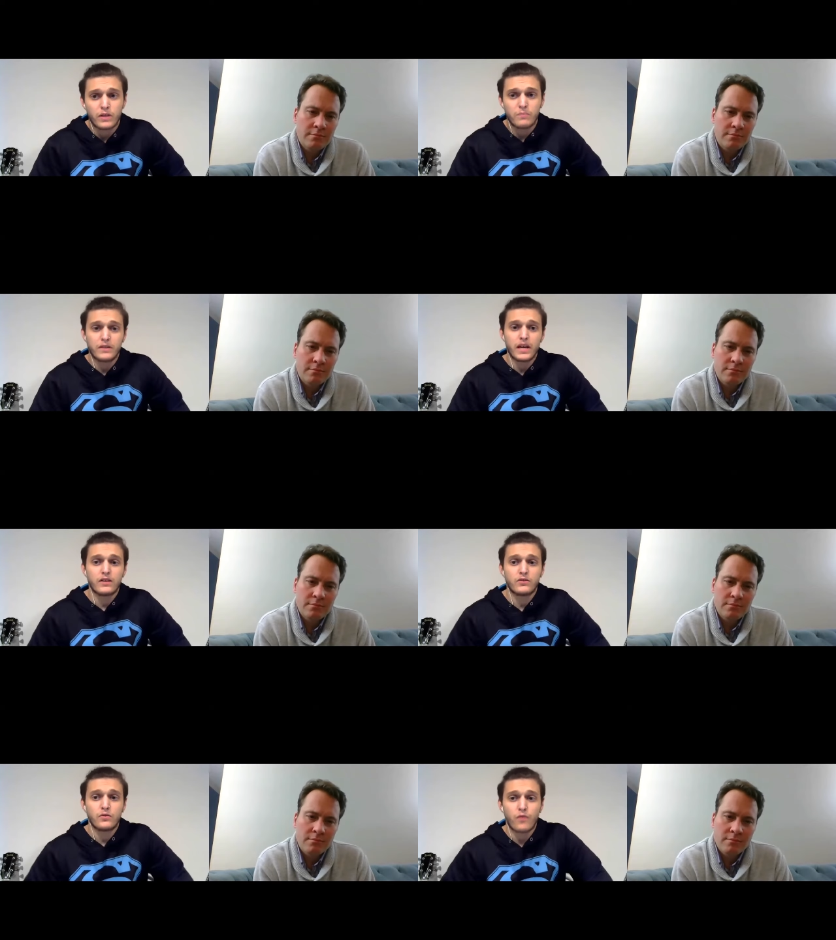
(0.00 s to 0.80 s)
Speaker 1: taken
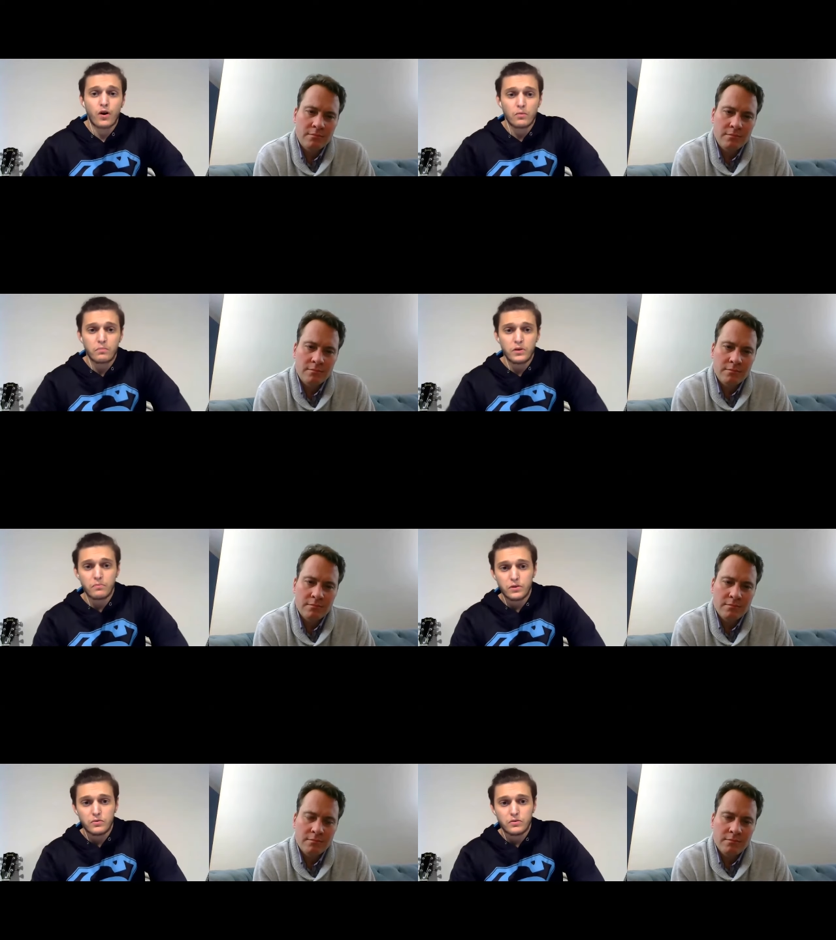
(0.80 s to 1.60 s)
too far or be
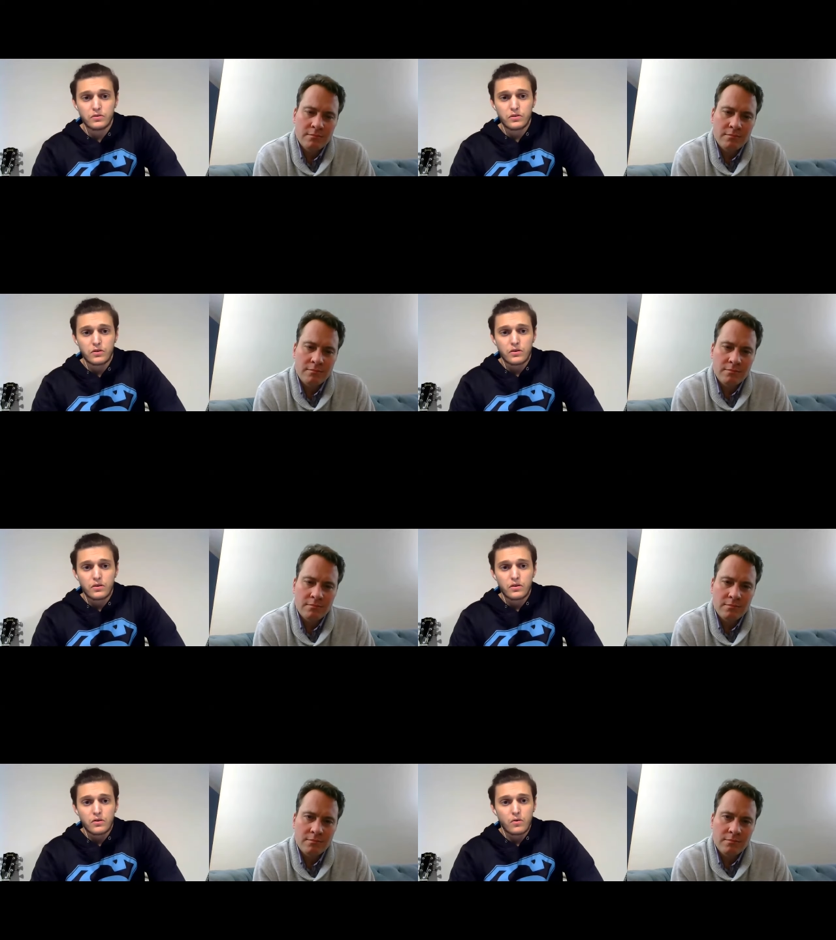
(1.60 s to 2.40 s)
abused
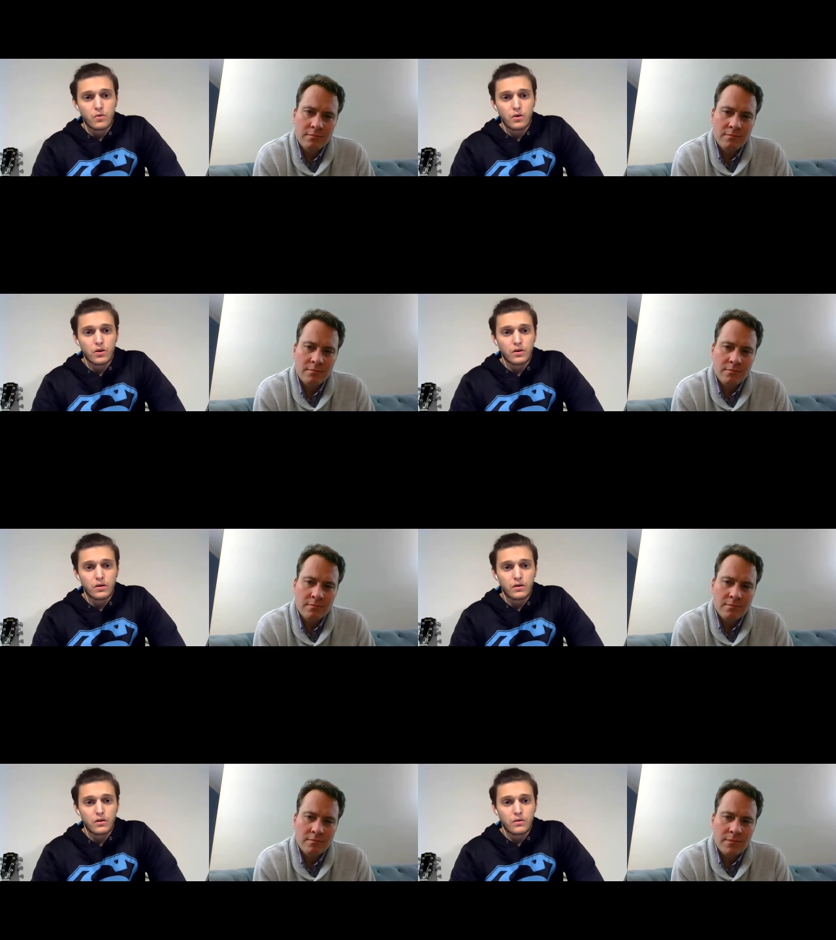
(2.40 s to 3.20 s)
or
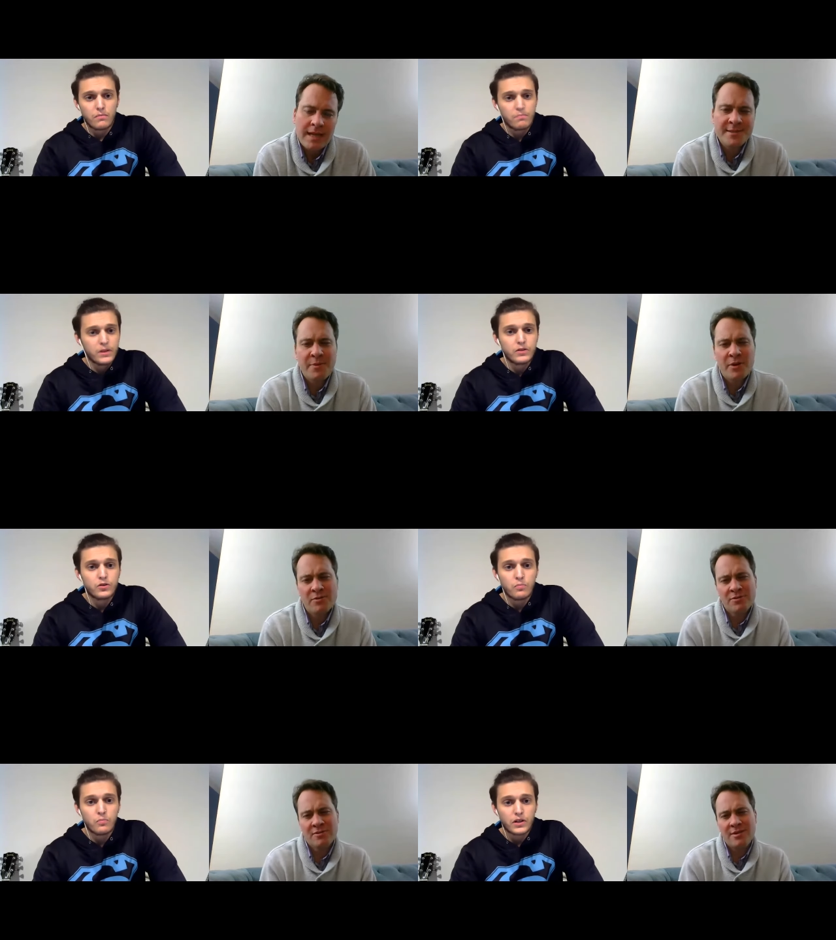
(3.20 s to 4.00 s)
Speaker 2: be too
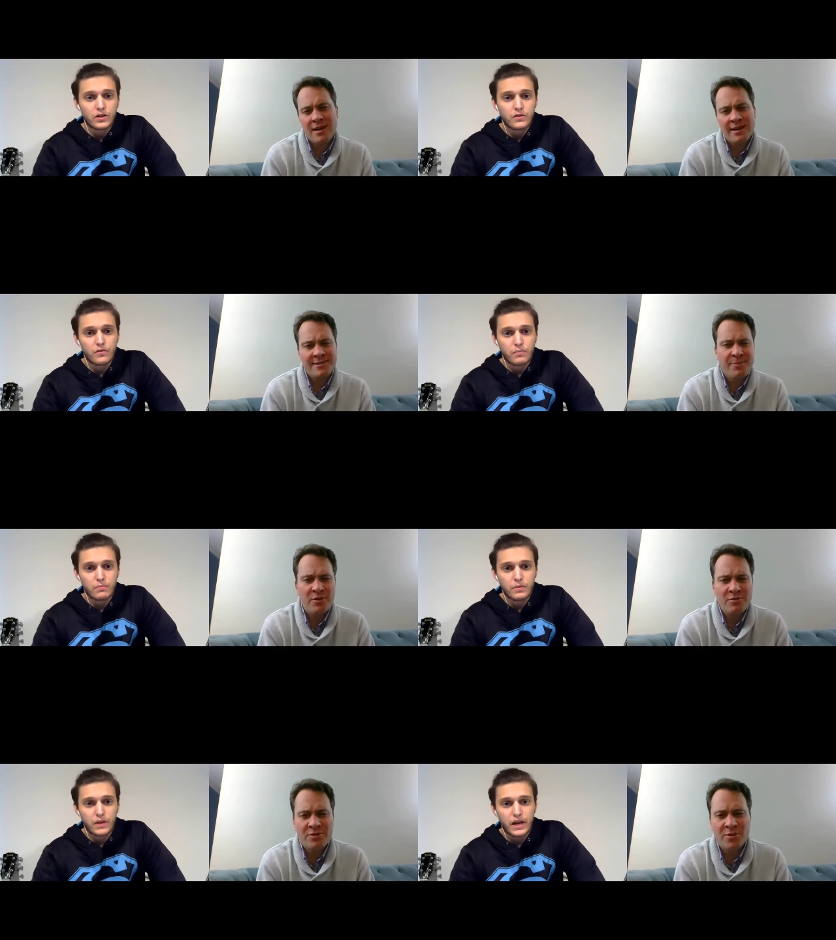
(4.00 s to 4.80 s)
much for people.
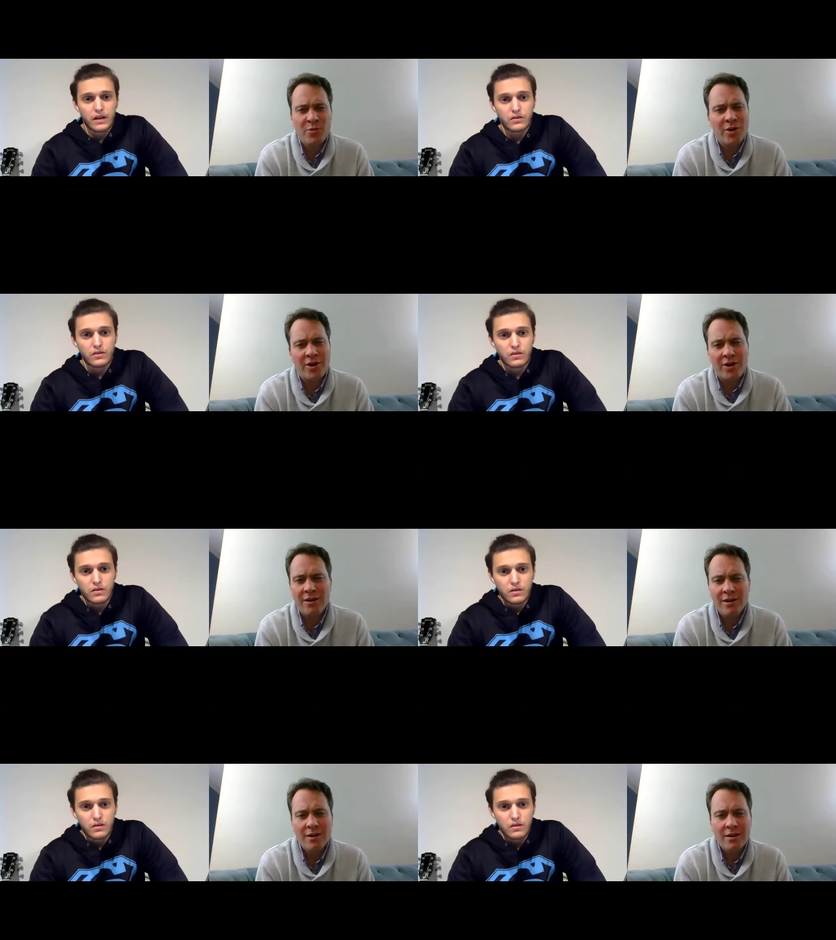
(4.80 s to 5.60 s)
As opposed to what?
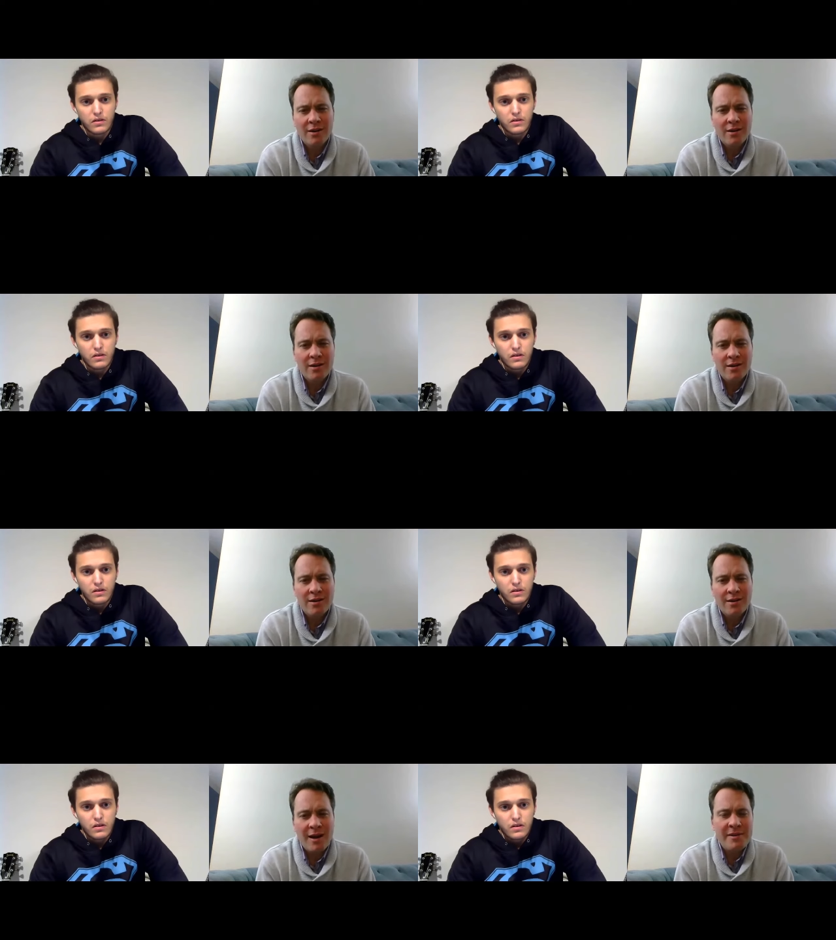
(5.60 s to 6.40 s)

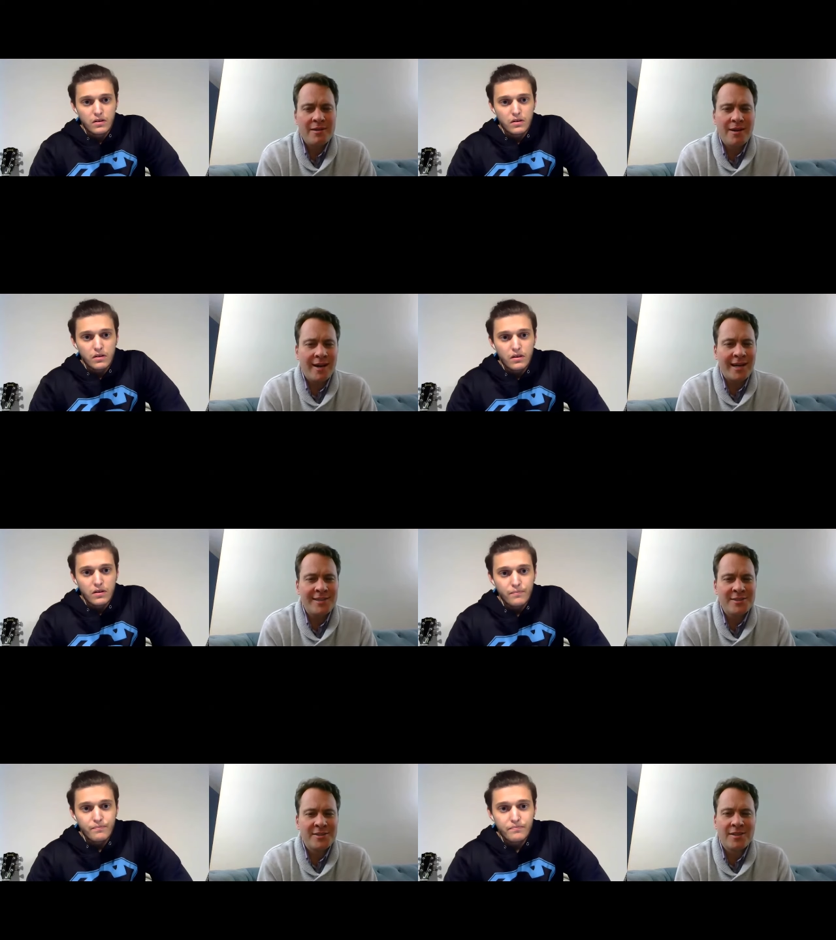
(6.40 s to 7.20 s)
I mean, I
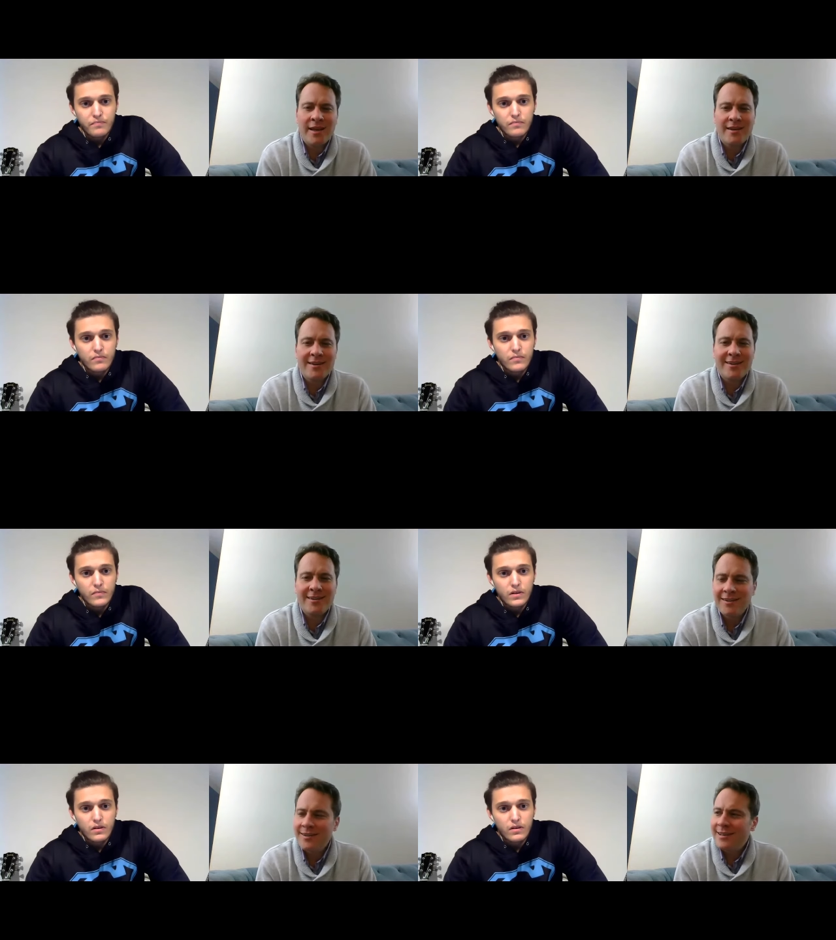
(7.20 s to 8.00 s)
just like,
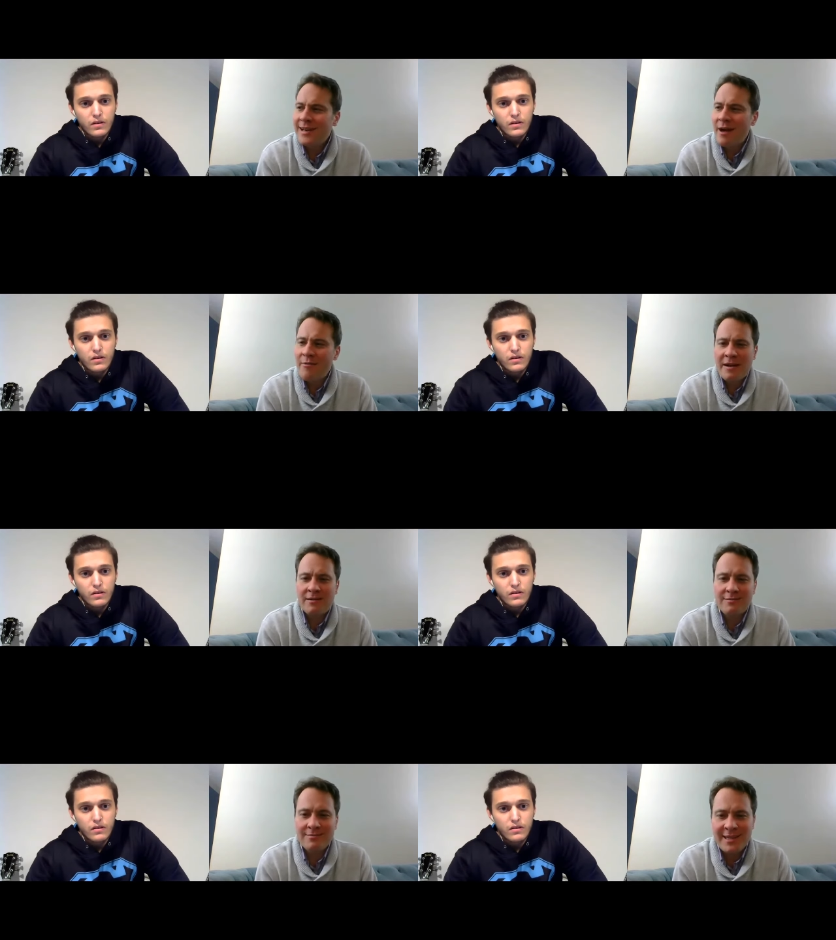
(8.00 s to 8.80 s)
how
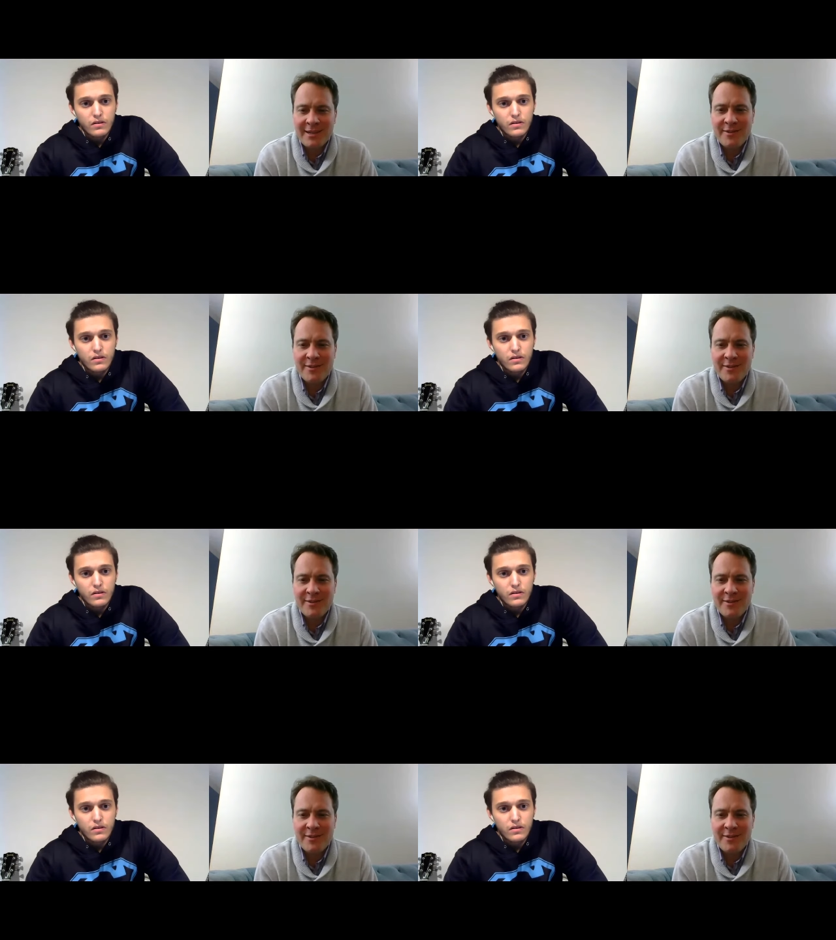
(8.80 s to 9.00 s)
about, you know,